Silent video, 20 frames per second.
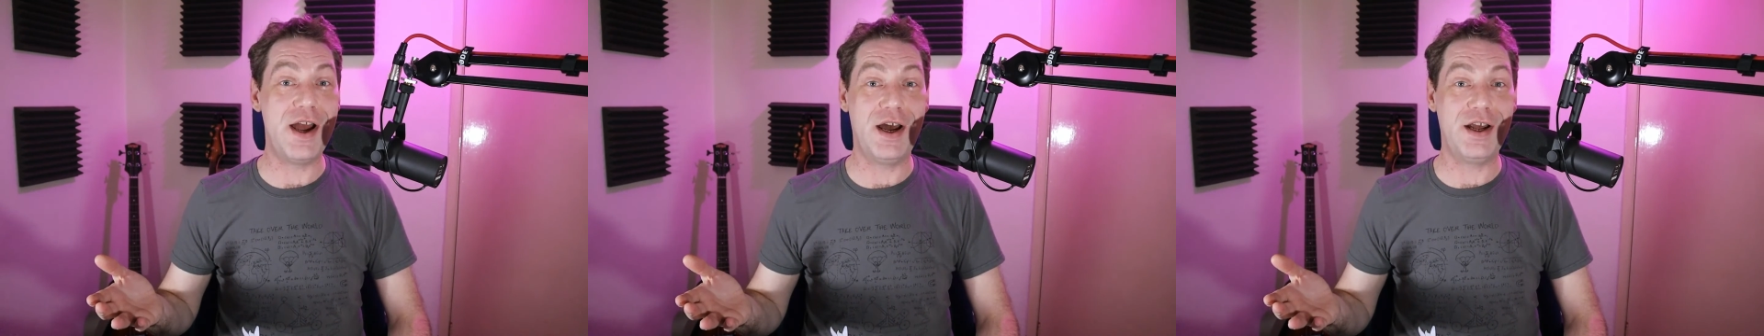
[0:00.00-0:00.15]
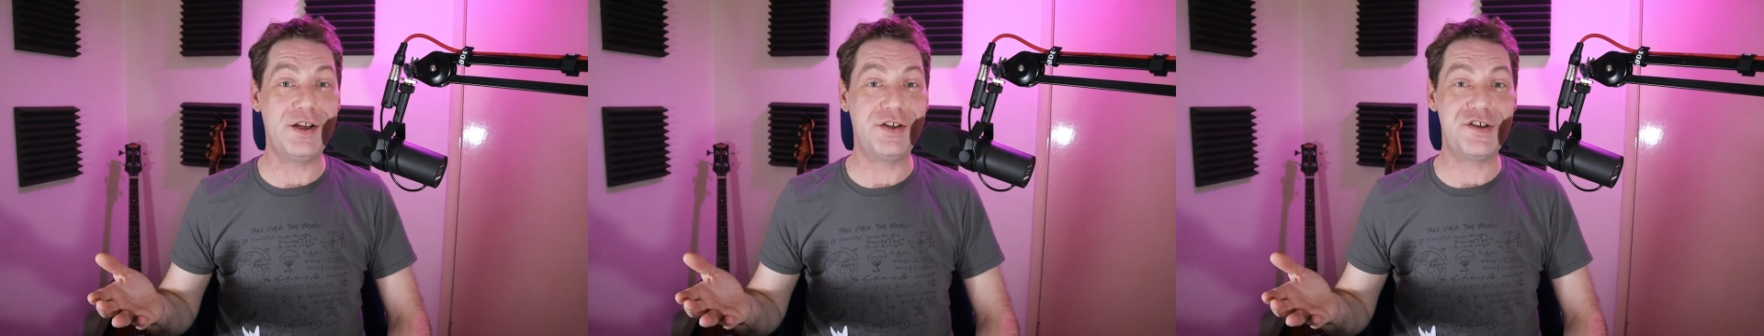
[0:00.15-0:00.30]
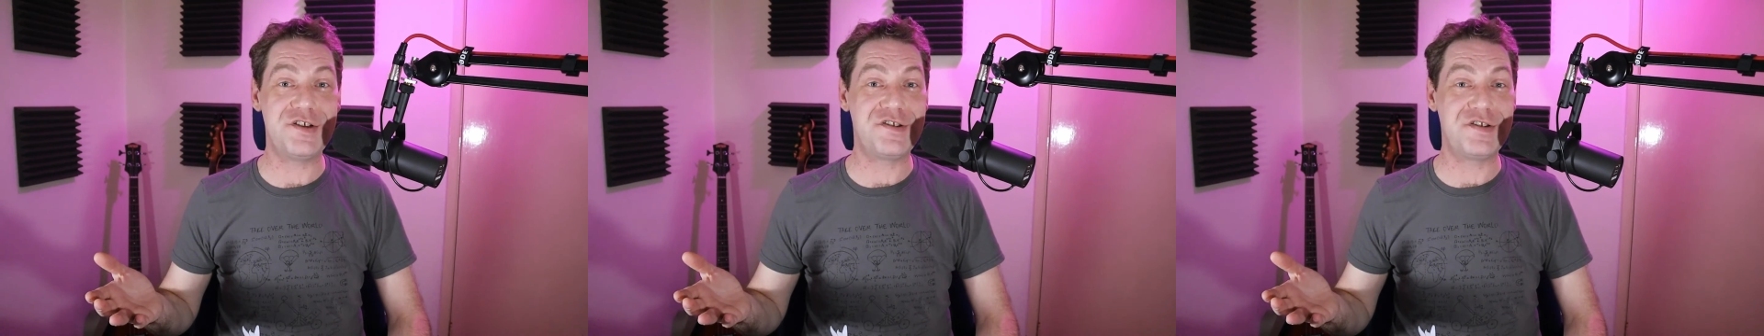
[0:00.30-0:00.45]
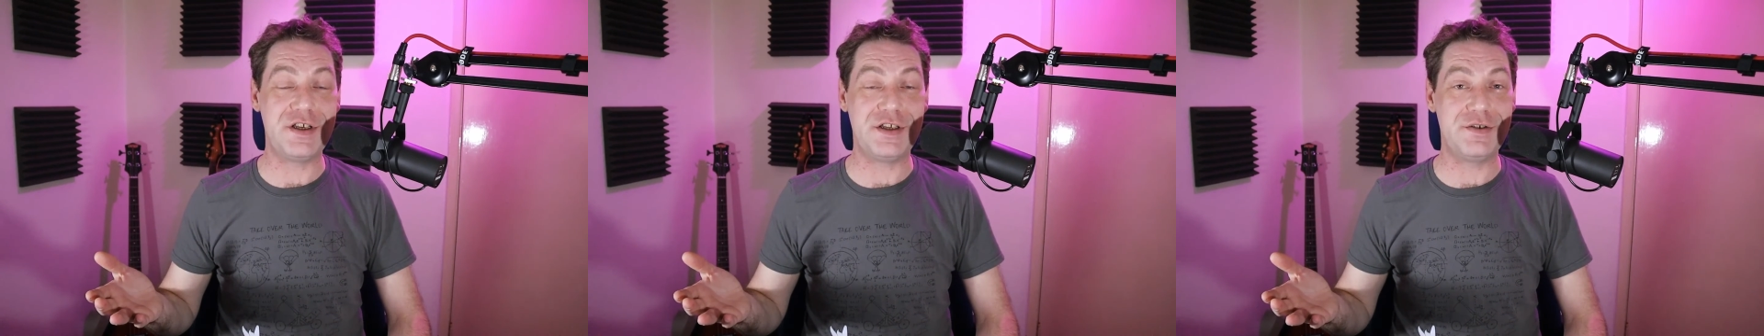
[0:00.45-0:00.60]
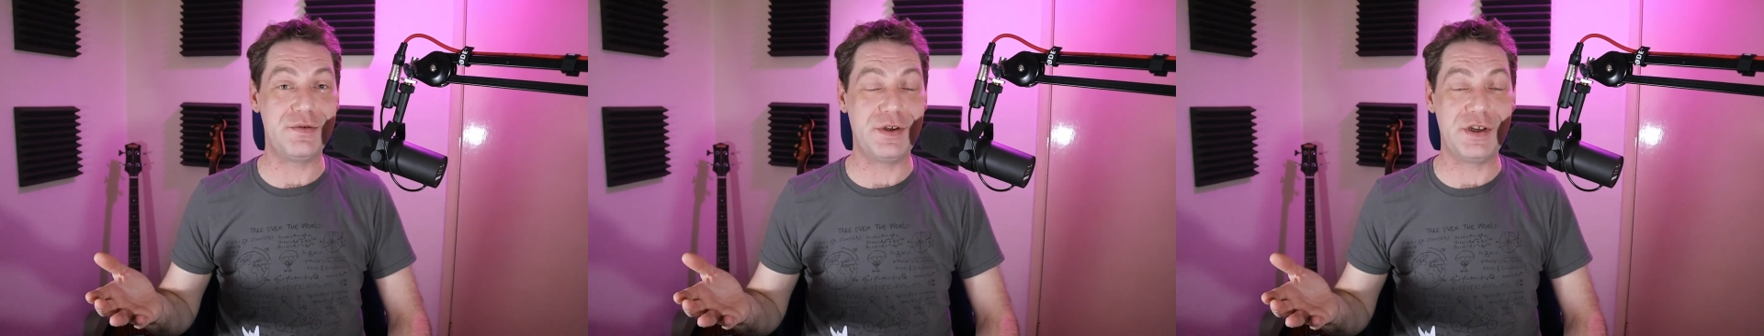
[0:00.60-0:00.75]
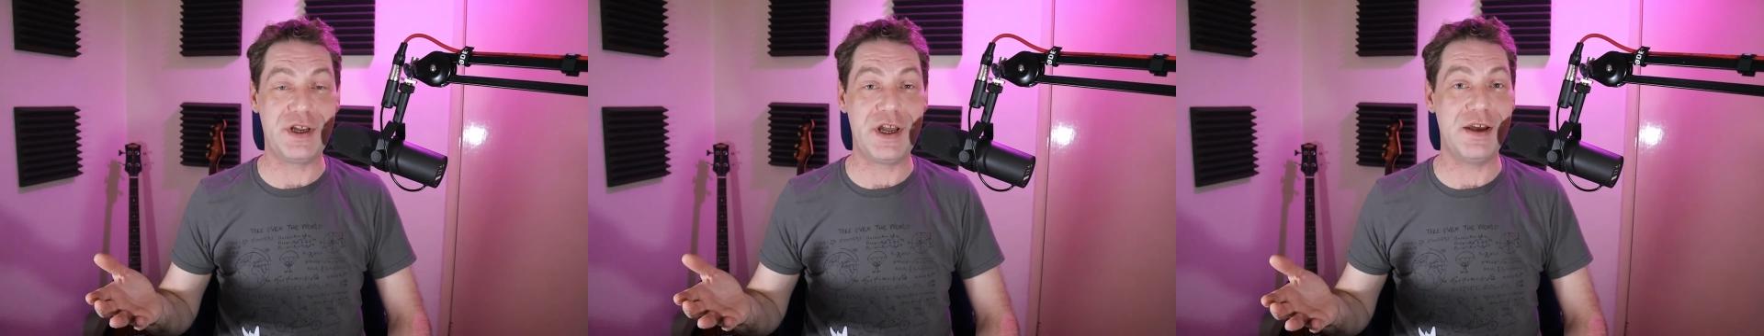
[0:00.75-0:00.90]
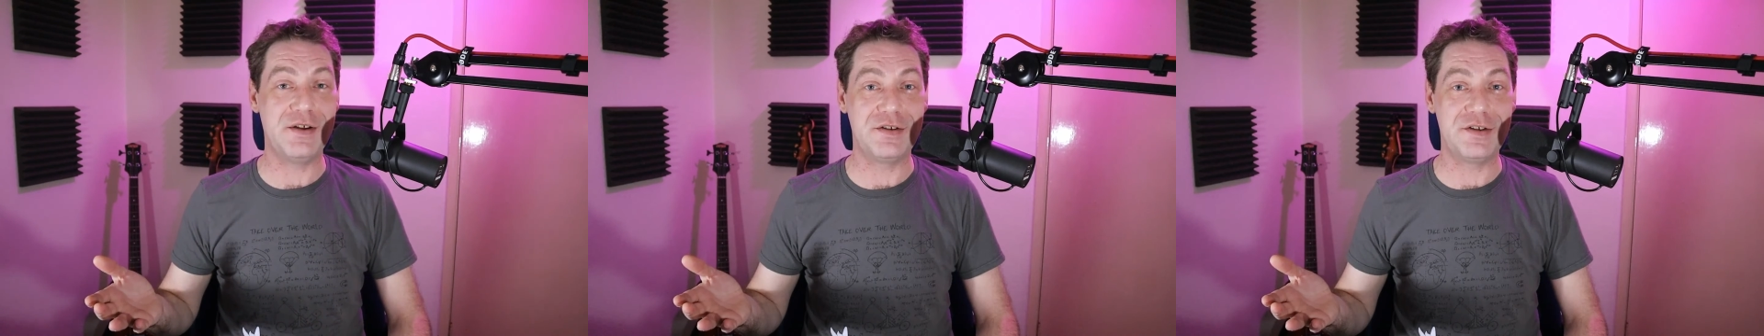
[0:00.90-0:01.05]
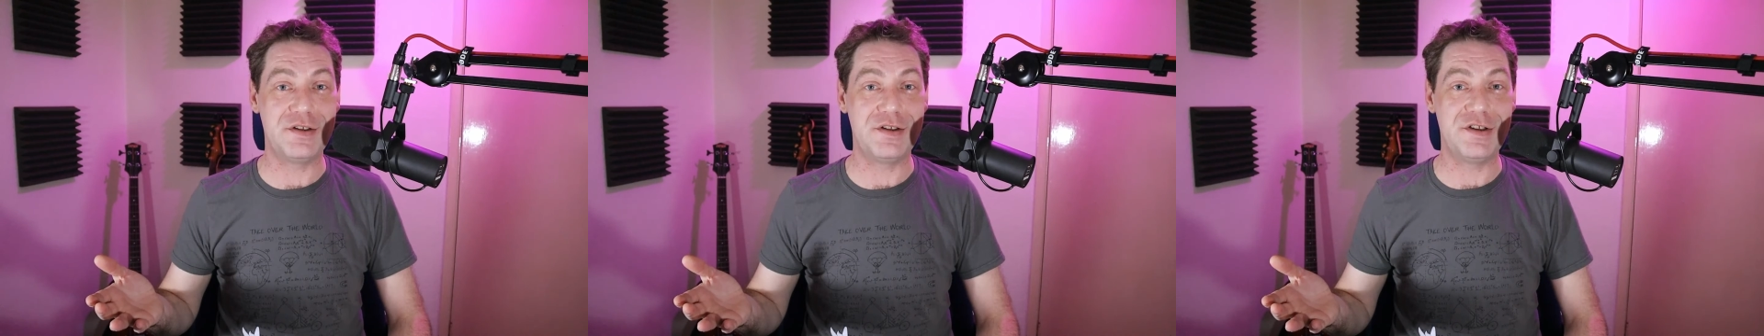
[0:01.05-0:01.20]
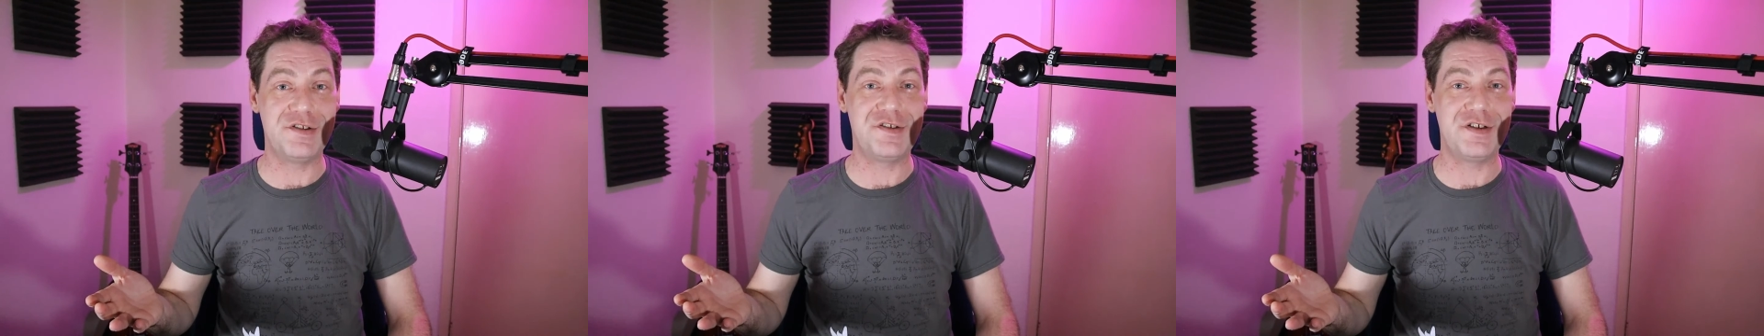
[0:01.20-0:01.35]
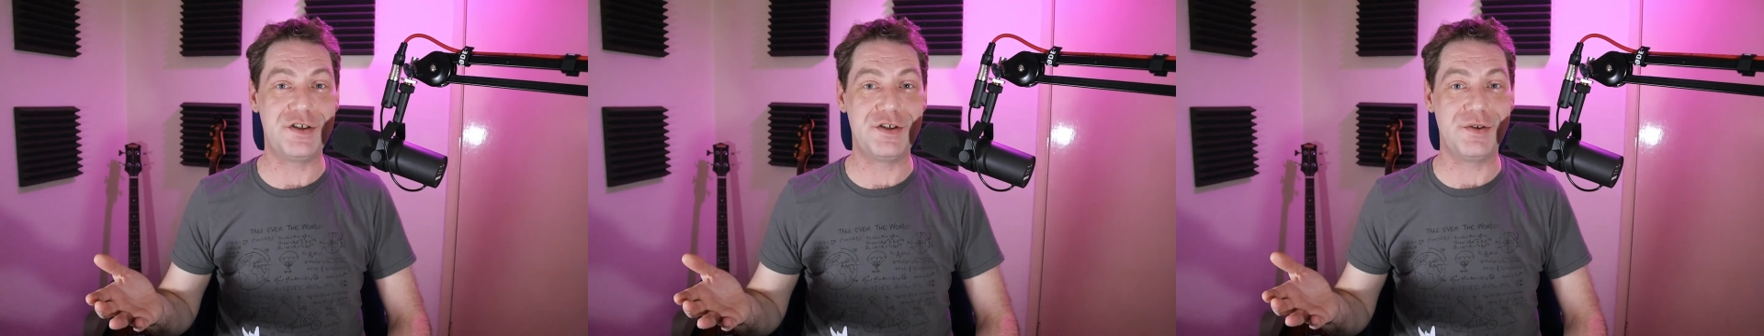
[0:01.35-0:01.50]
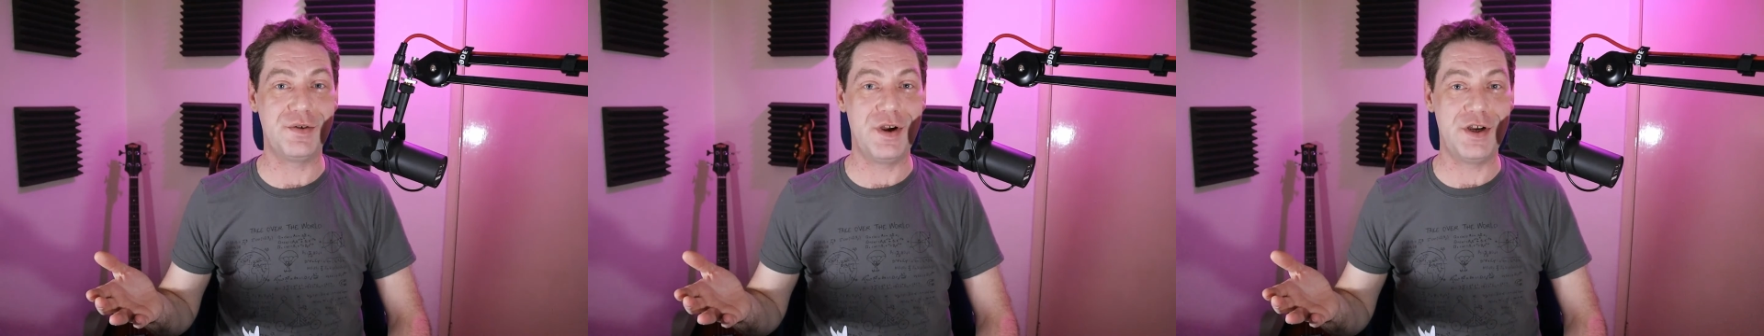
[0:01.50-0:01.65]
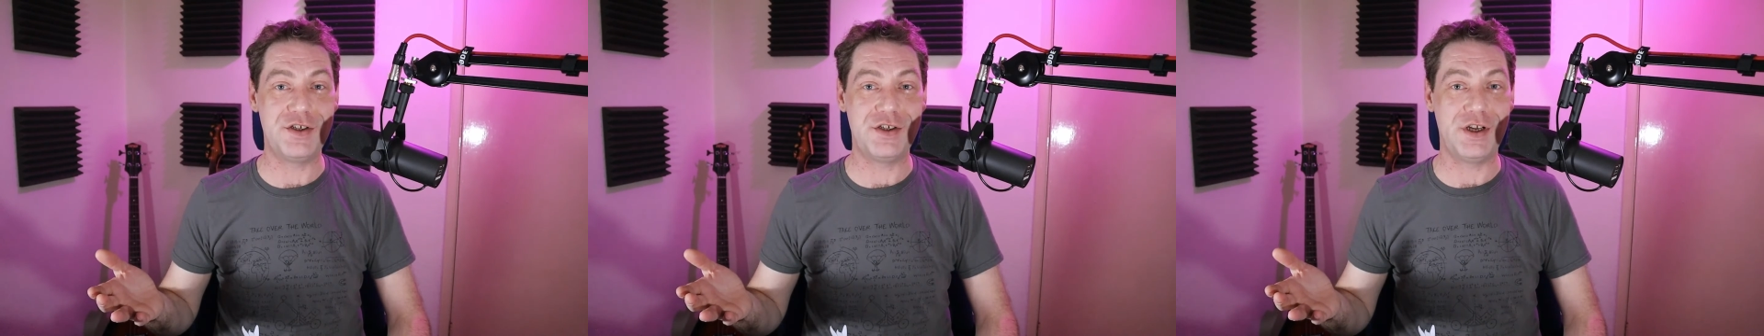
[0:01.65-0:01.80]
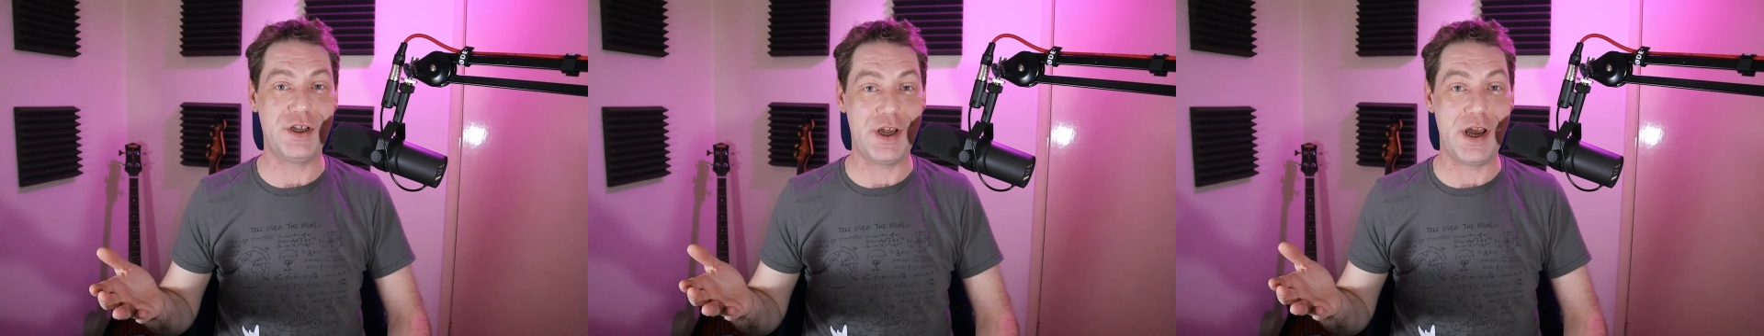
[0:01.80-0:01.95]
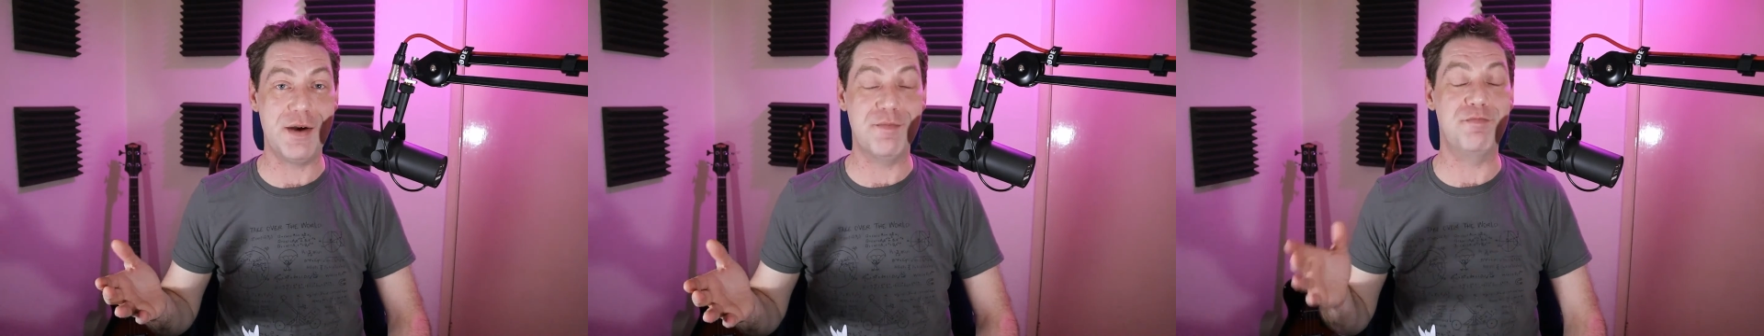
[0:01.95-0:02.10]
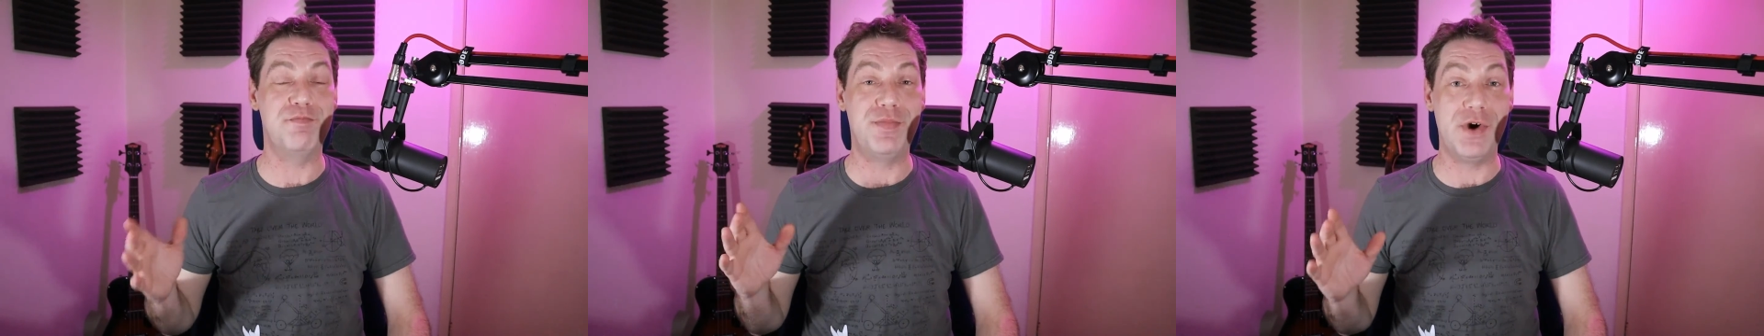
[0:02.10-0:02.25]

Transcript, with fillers: I just need to encounter this situation again.